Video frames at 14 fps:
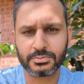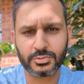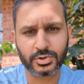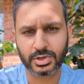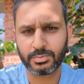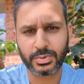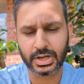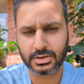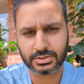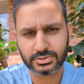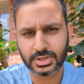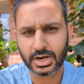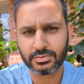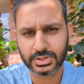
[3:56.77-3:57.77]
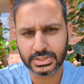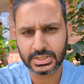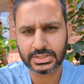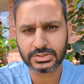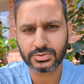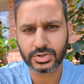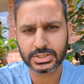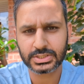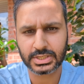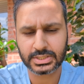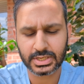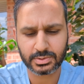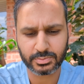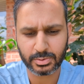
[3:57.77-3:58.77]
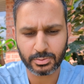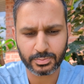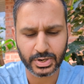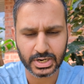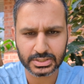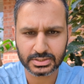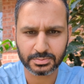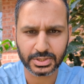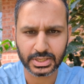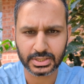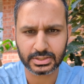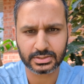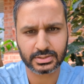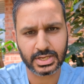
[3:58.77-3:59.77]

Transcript: you can start with these trees and then maybe plant something